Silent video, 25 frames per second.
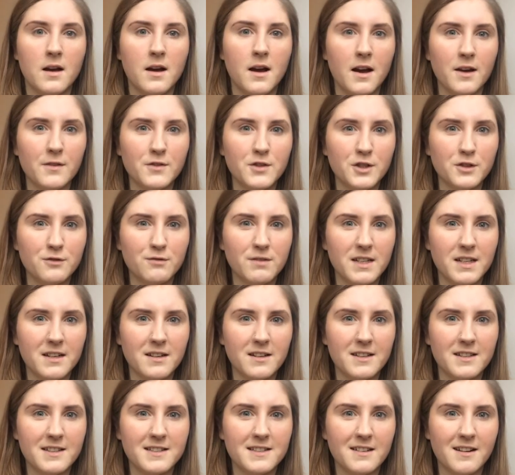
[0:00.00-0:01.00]
I've just
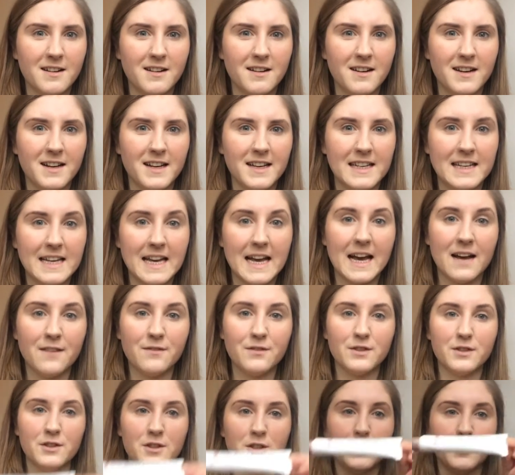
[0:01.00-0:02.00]
realised I
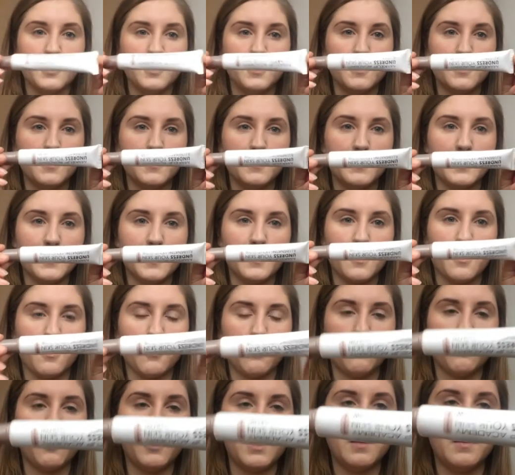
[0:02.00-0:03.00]
haven't used the
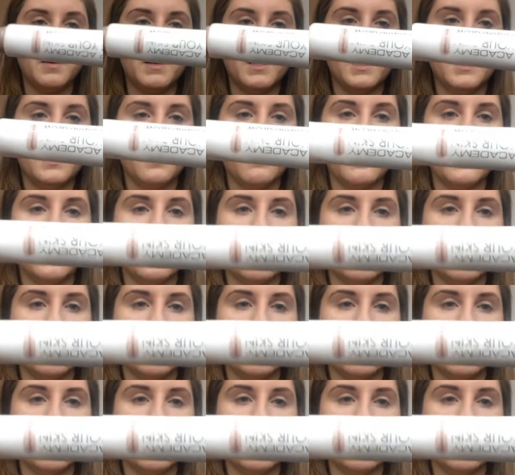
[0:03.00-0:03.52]
freebie that I